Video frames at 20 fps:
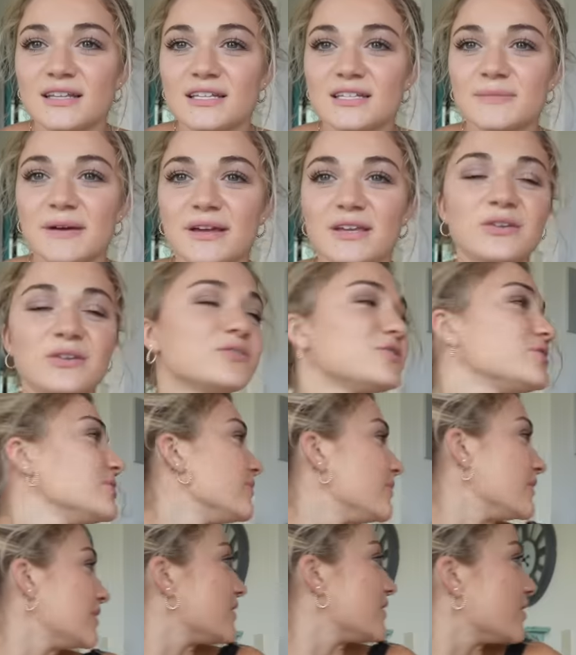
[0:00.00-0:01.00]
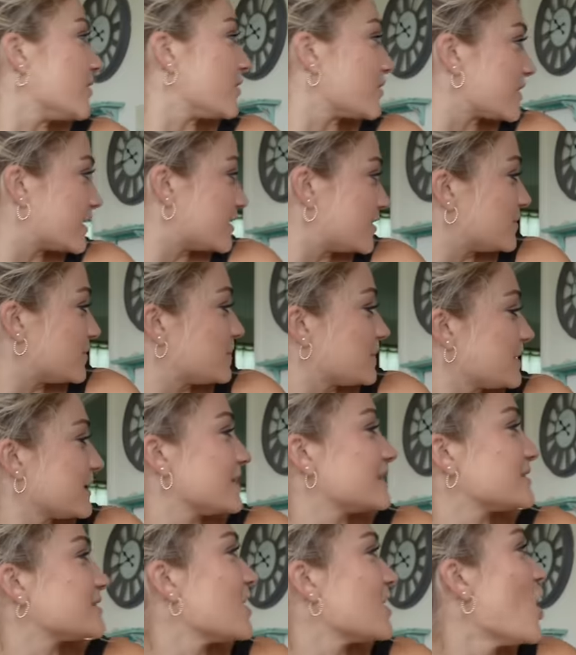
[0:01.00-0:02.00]
It's my YouTube video. Can you
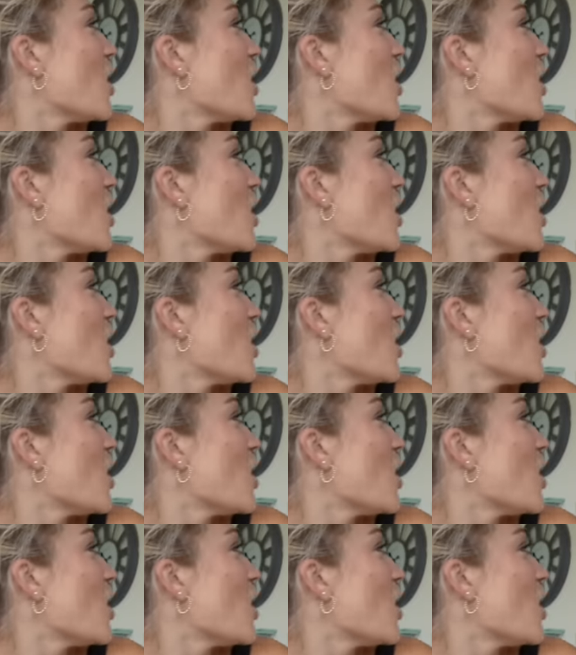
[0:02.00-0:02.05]
please